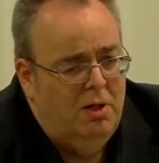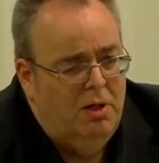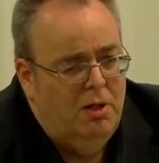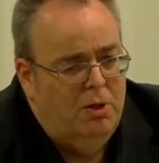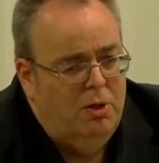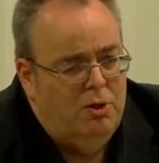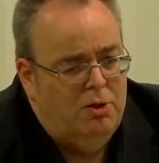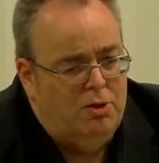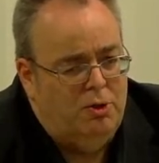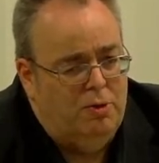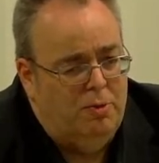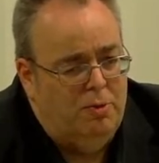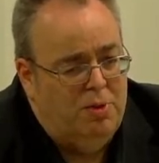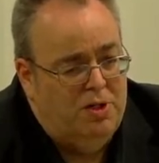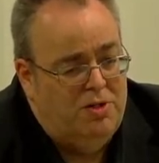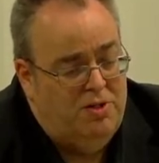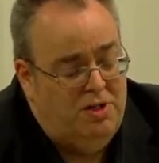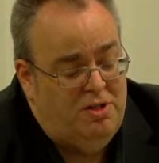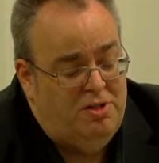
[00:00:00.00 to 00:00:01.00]
So the
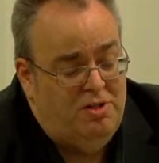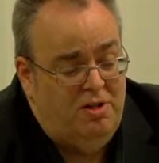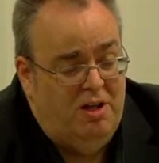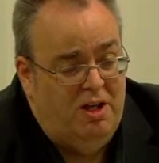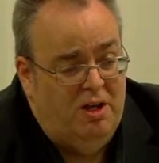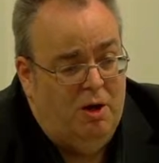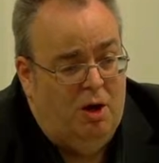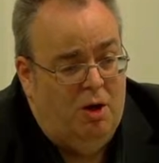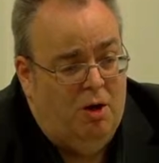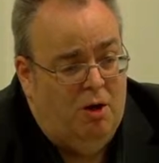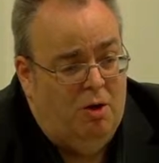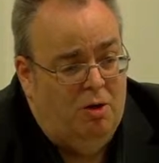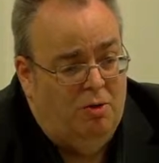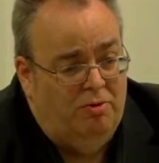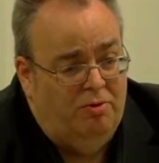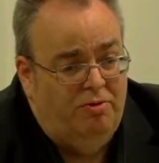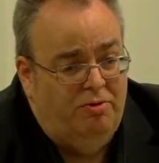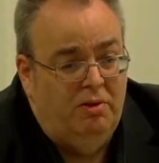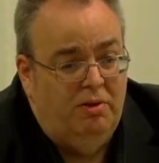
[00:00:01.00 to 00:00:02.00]
positioning
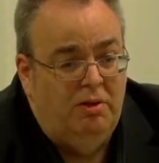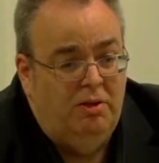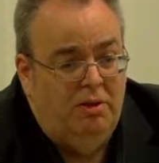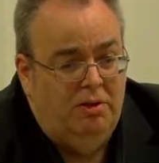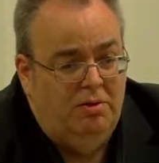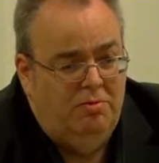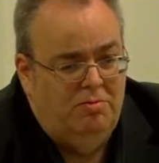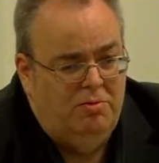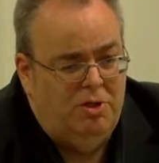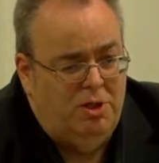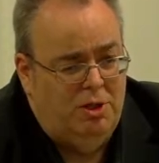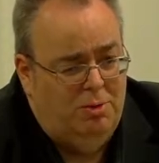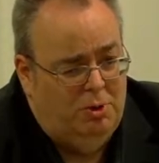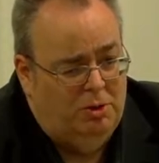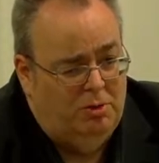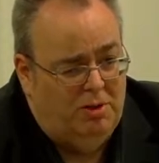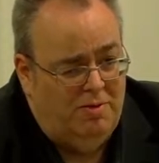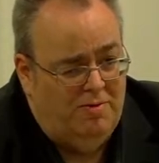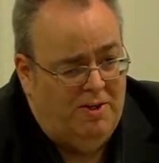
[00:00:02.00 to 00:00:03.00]
of
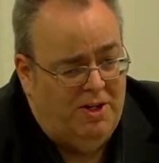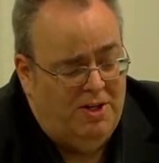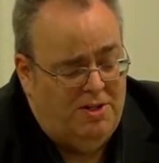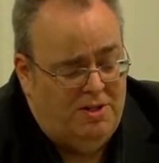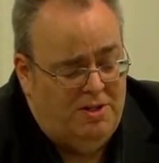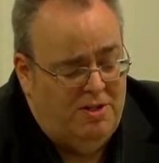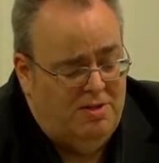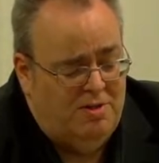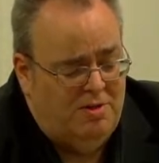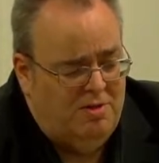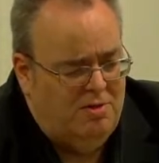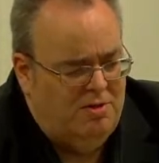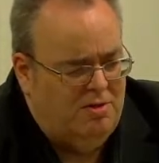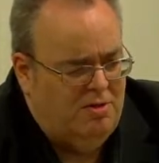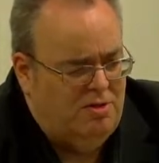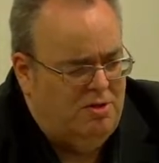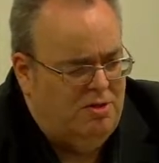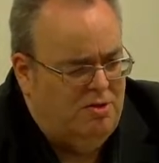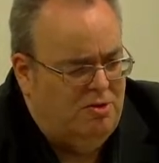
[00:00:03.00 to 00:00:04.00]
terminal devices
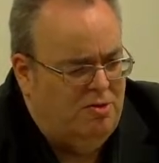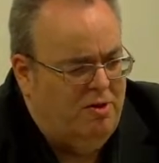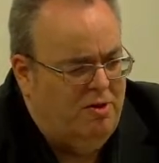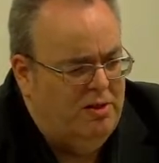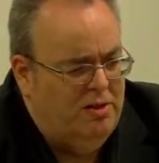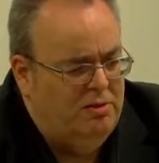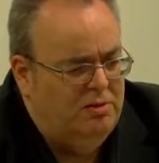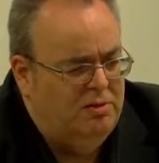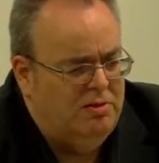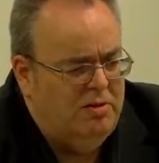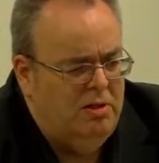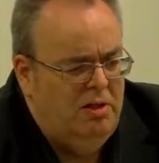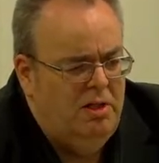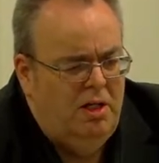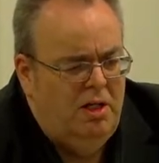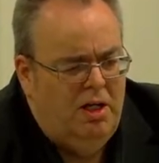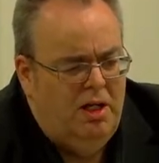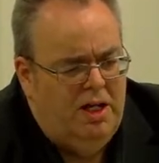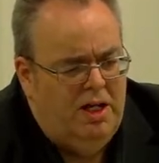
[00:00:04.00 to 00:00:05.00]
such as grills
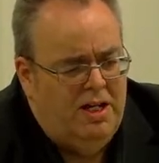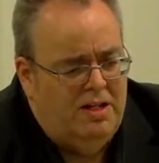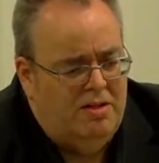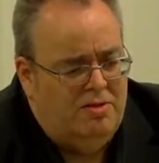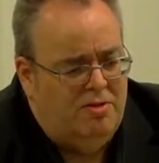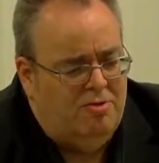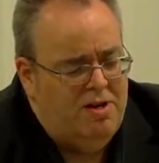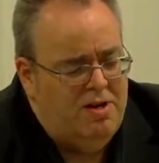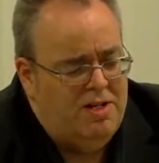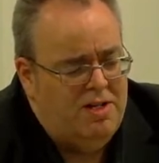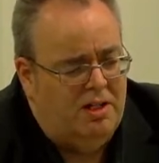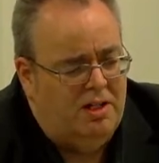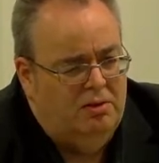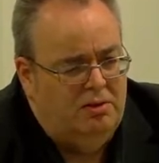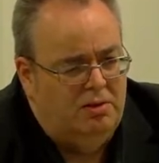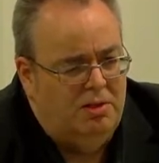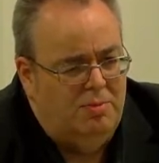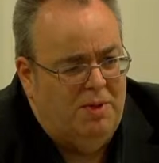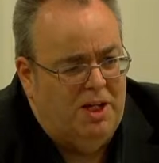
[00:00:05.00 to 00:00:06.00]
is critical
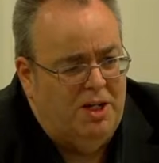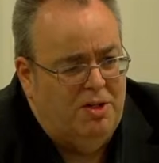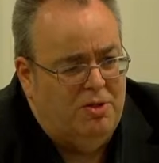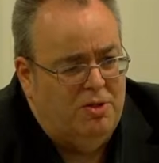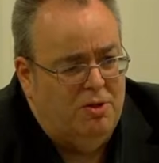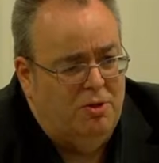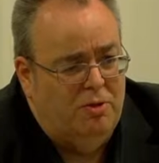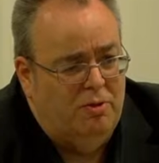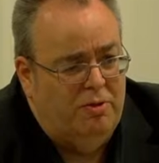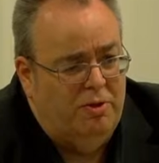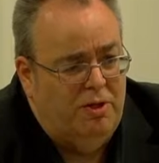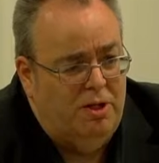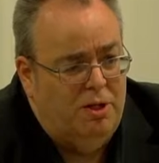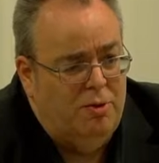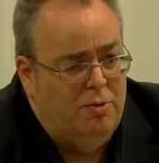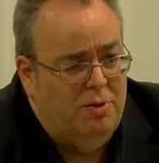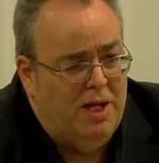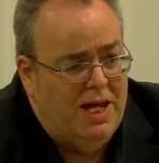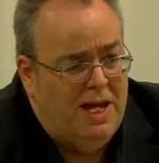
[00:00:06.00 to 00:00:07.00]
to make sure that
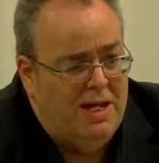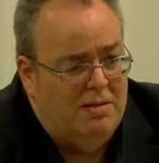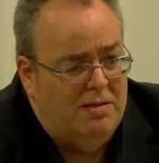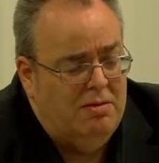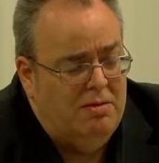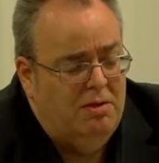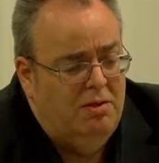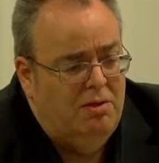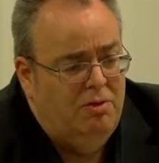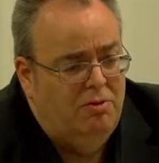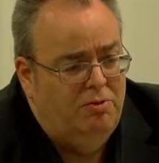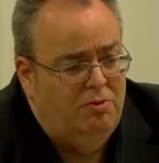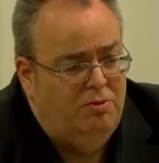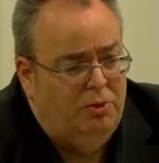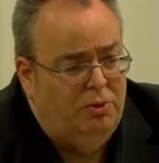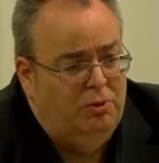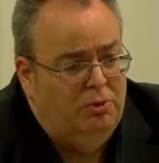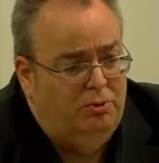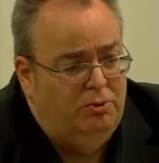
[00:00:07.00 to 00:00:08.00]
you get
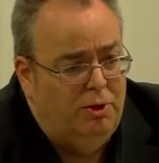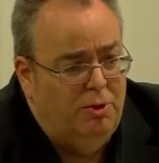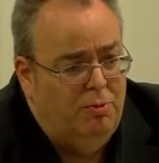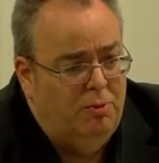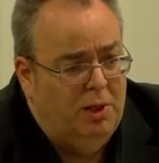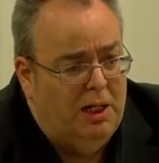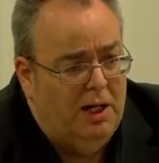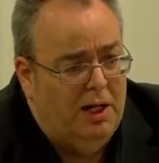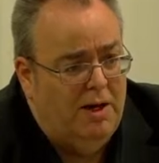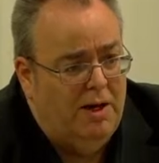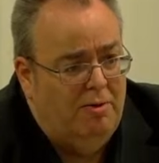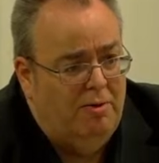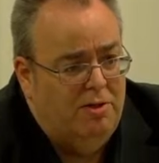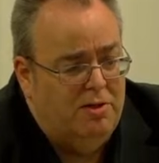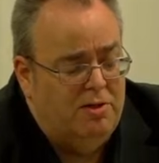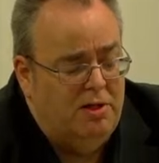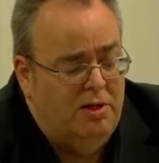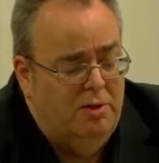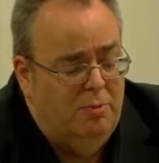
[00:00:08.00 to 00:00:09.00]
full room
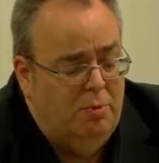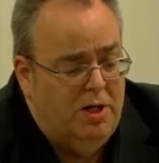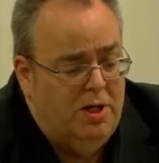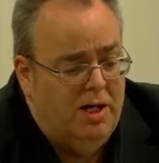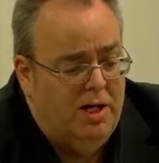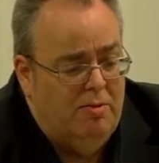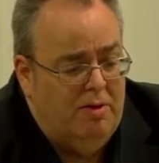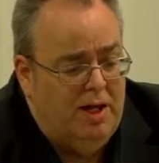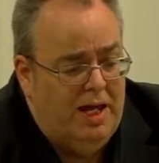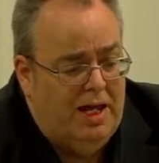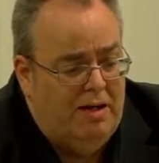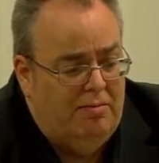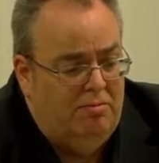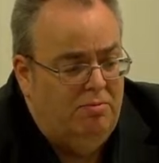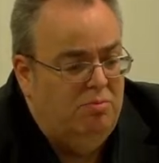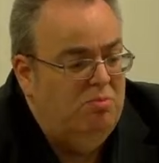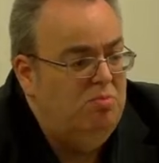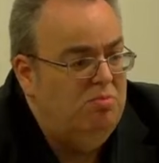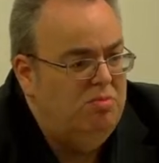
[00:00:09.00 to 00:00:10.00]
clearance and we don't get
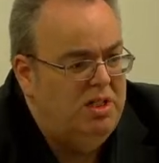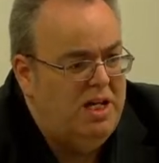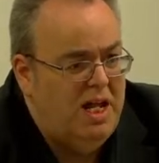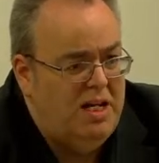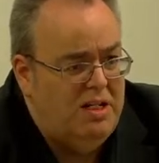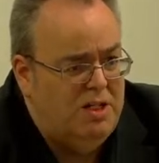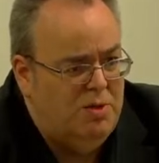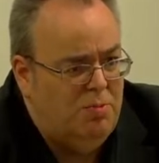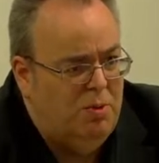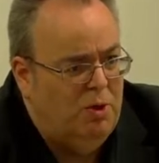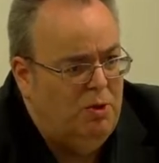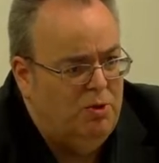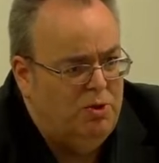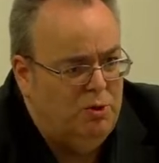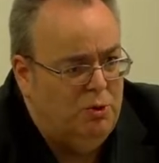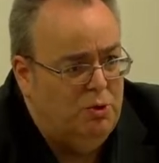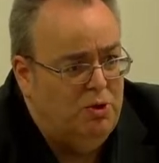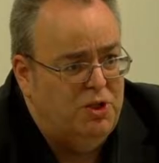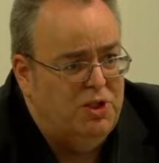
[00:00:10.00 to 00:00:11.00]
dead spots
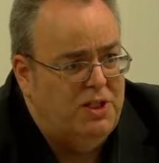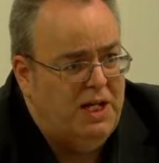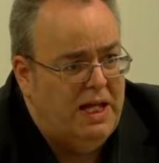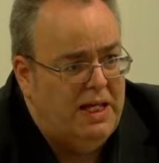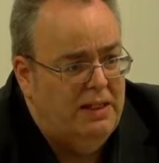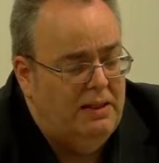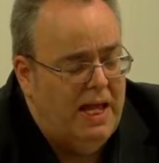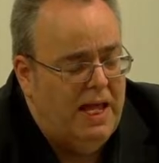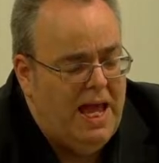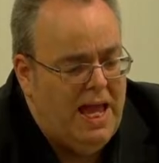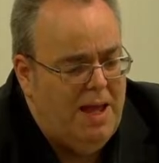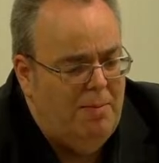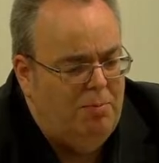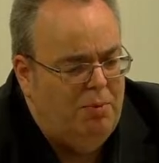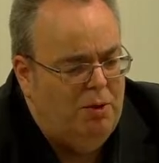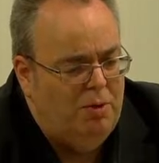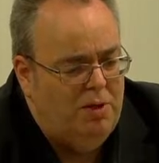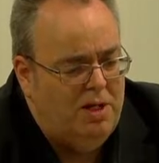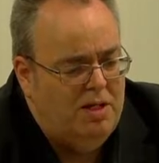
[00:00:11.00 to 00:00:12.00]
or stale air
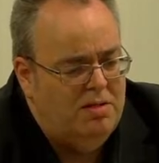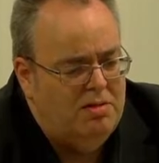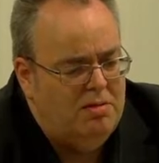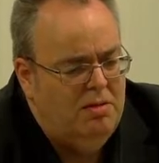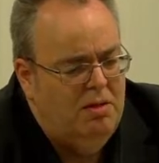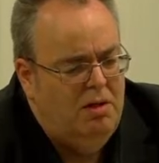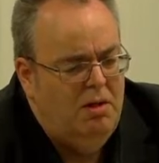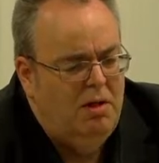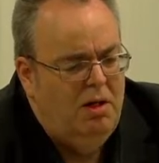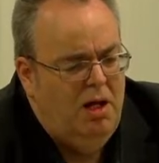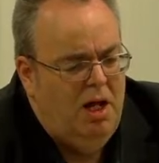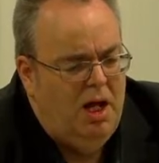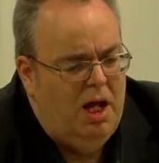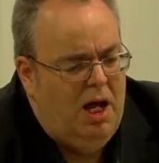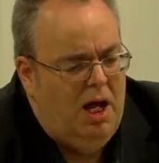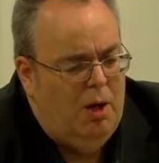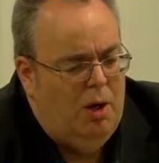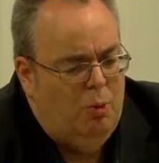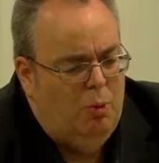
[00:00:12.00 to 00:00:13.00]
pockets
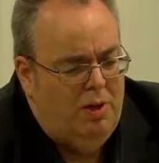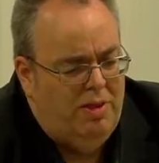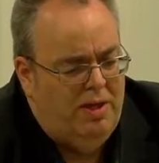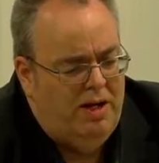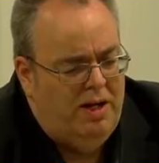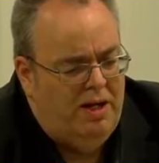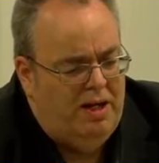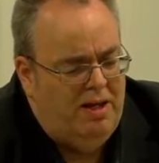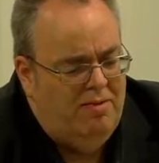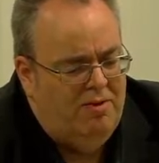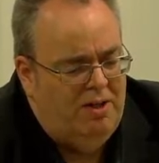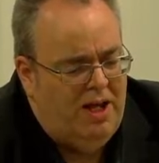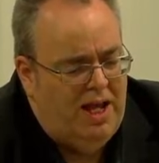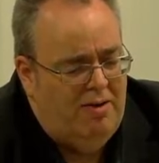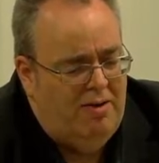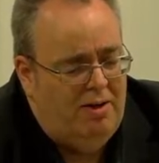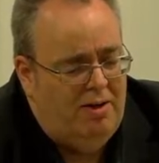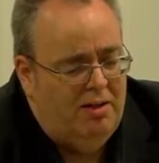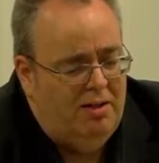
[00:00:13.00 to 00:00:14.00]
within a given
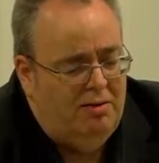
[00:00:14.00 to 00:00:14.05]
area.